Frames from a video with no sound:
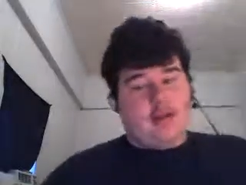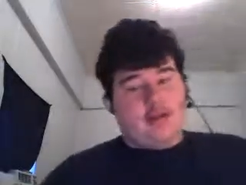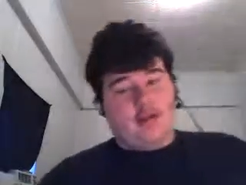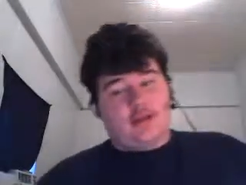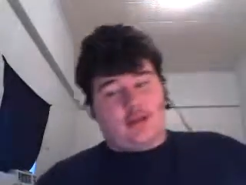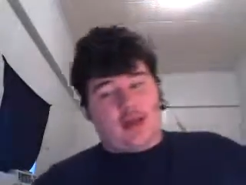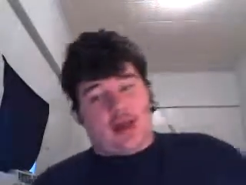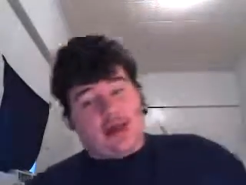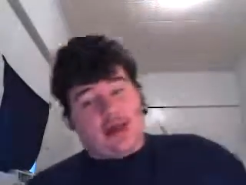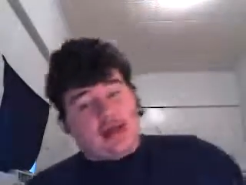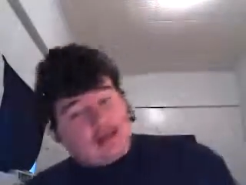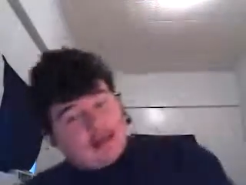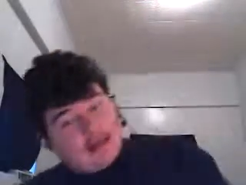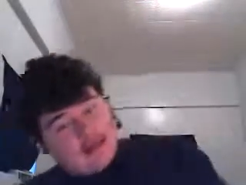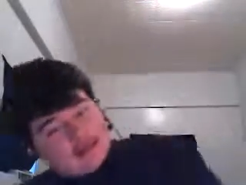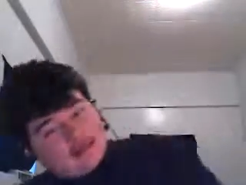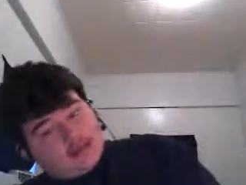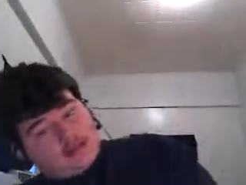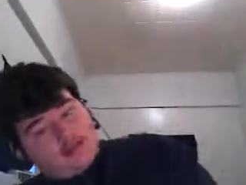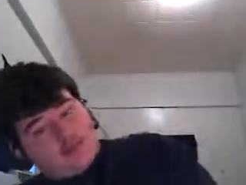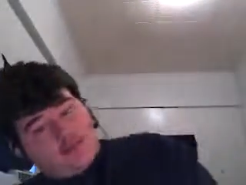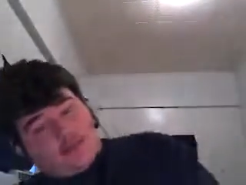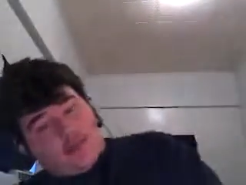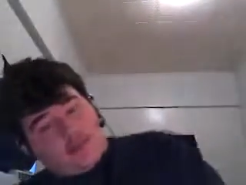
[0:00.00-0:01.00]
deck
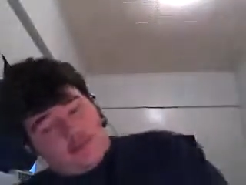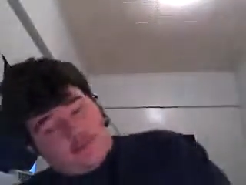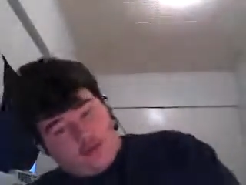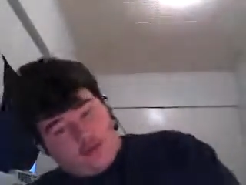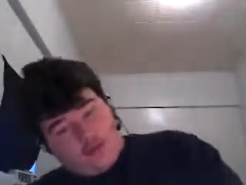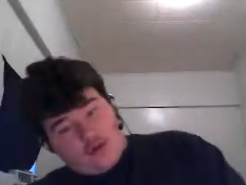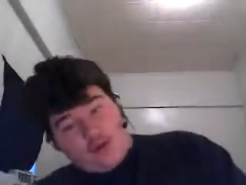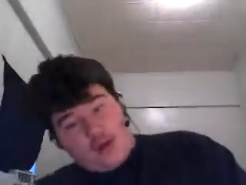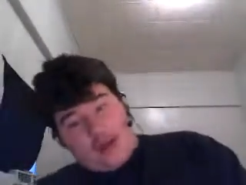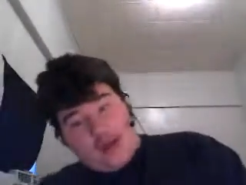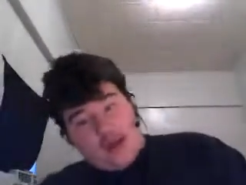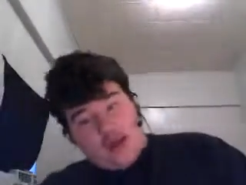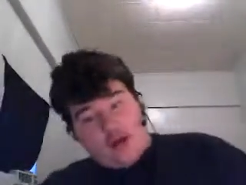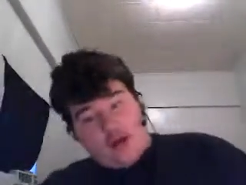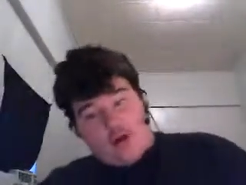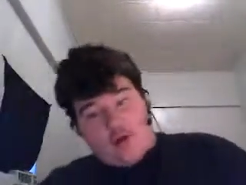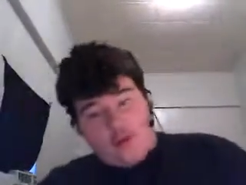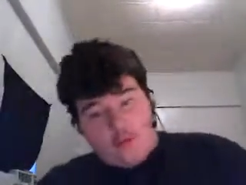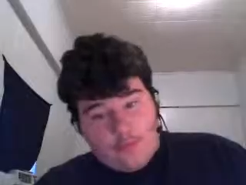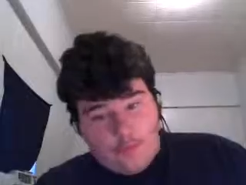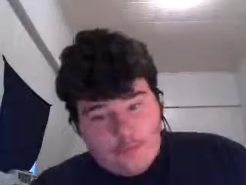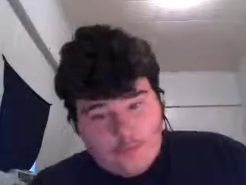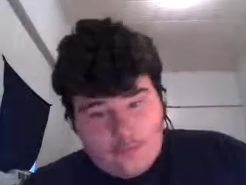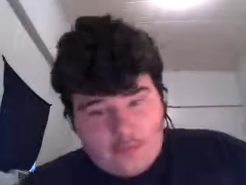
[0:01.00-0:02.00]
list, but for
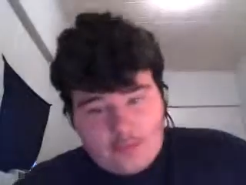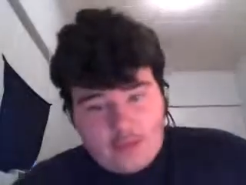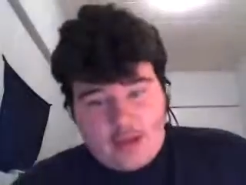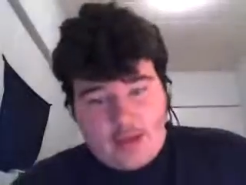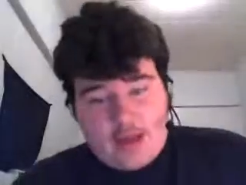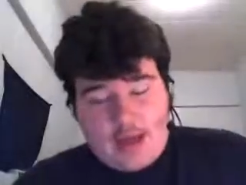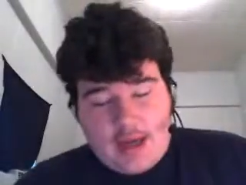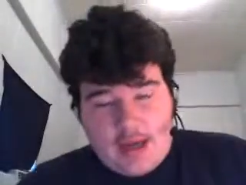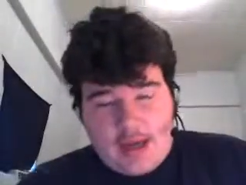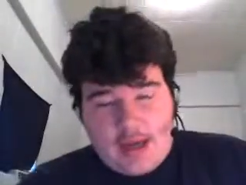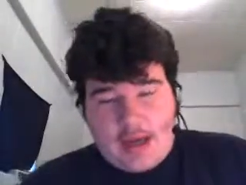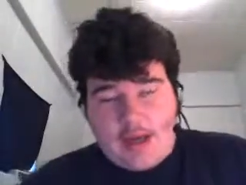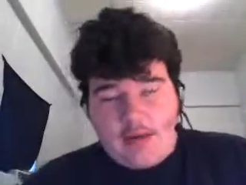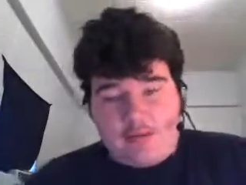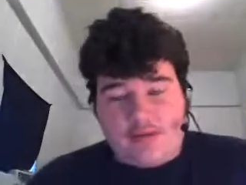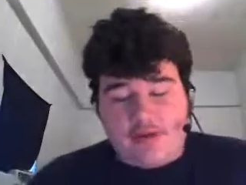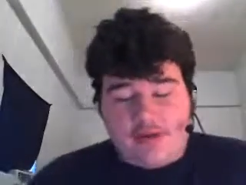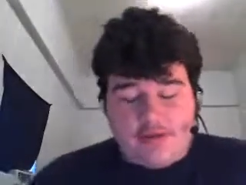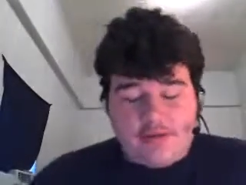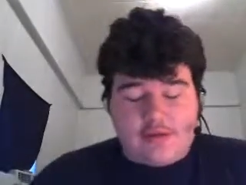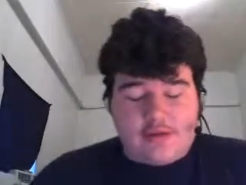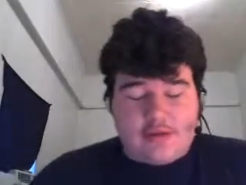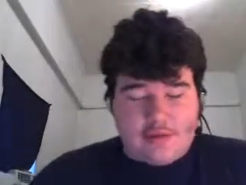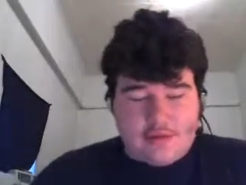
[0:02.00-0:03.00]
now, I
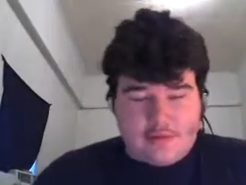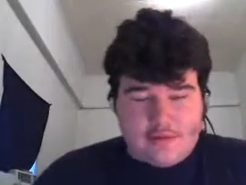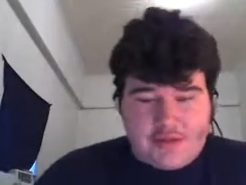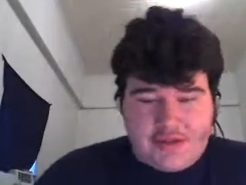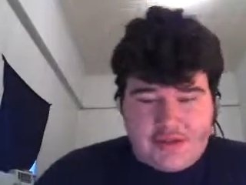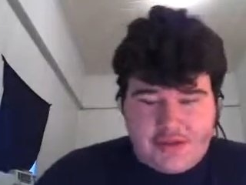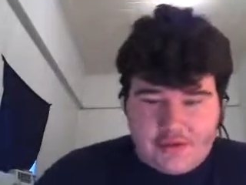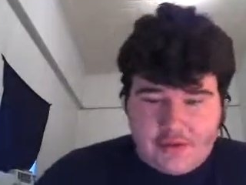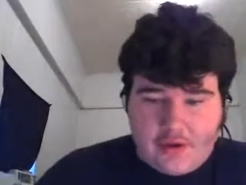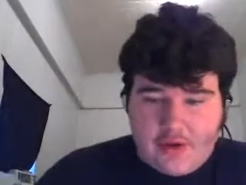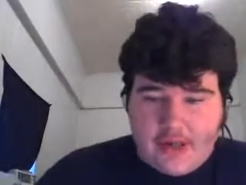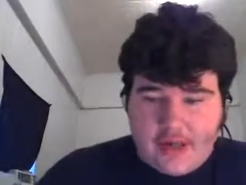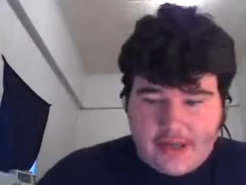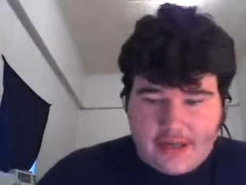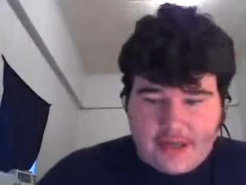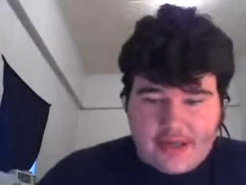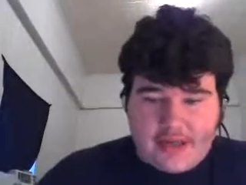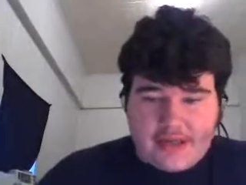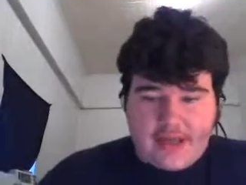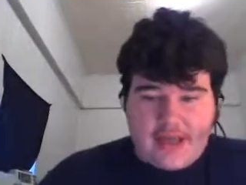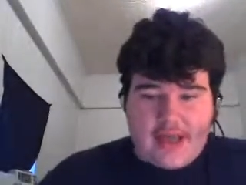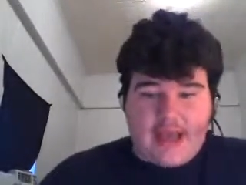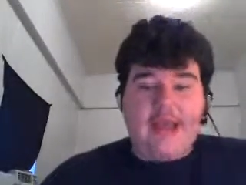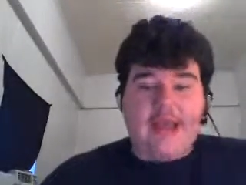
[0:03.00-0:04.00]
will wish you all a
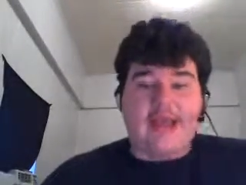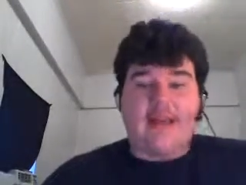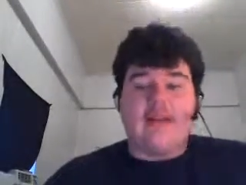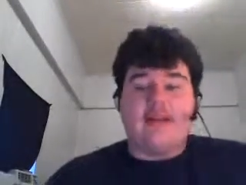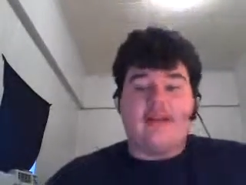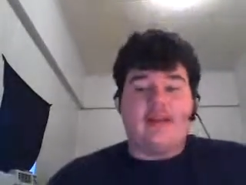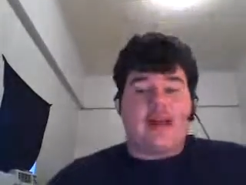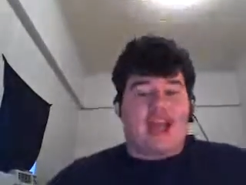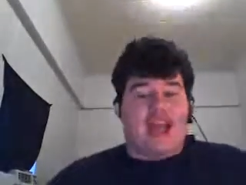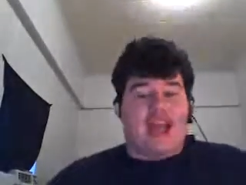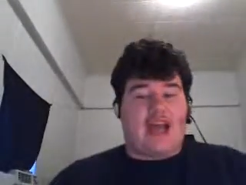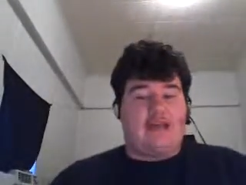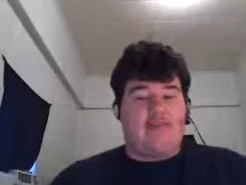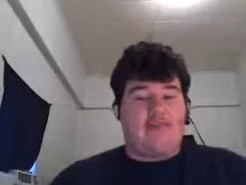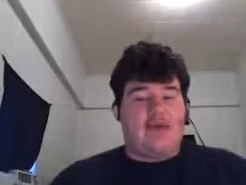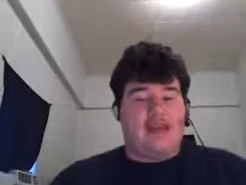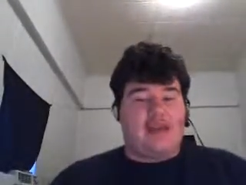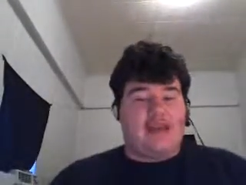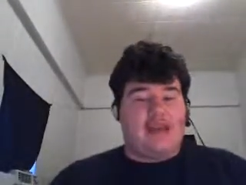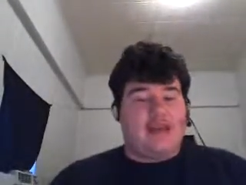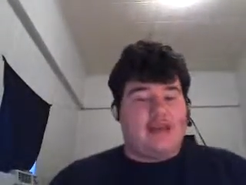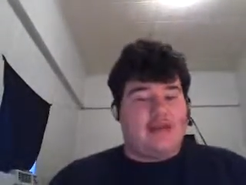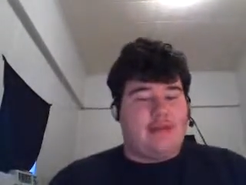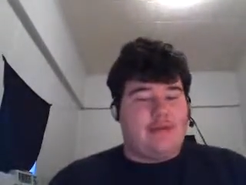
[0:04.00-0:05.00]
good day and
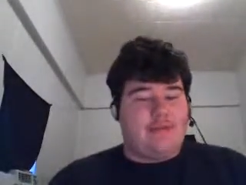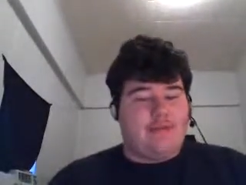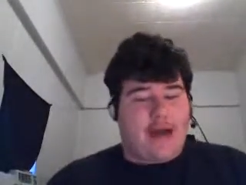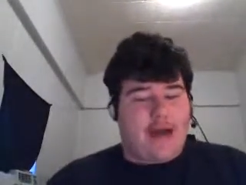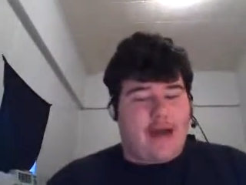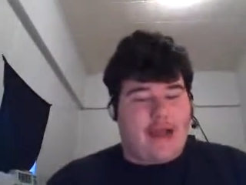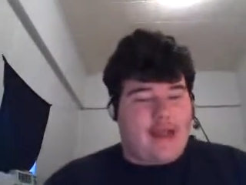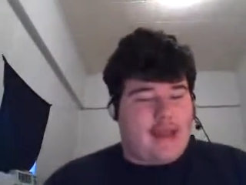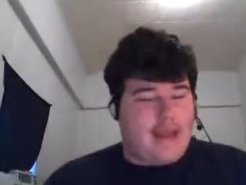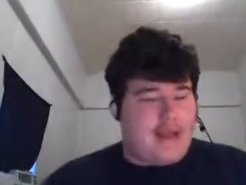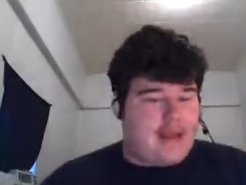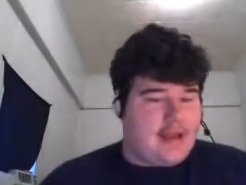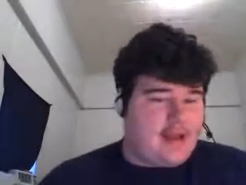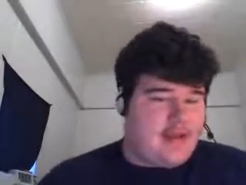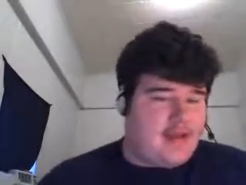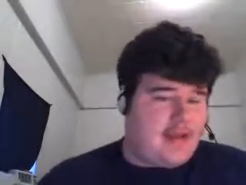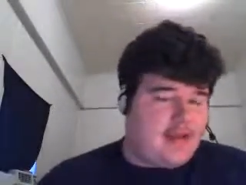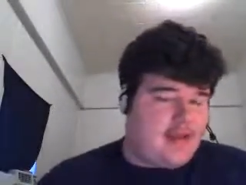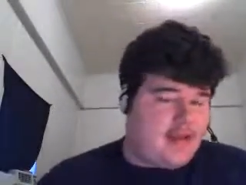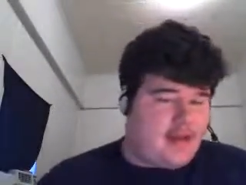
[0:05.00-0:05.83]
happy buying.